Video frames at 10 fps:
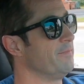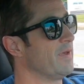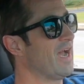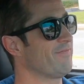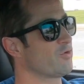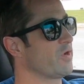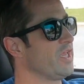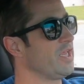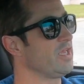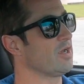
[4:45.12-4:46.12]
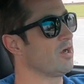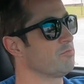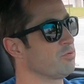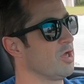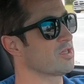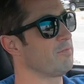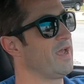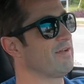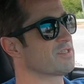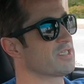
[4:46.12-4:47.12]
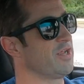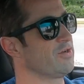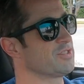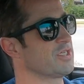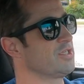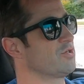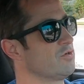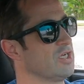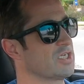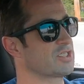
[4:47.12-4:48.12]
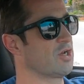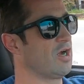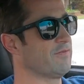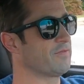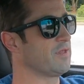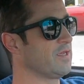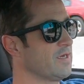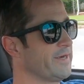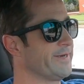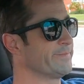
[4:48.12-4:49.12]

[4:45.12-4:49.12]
After he unplugged the MAF sensor, dusted off the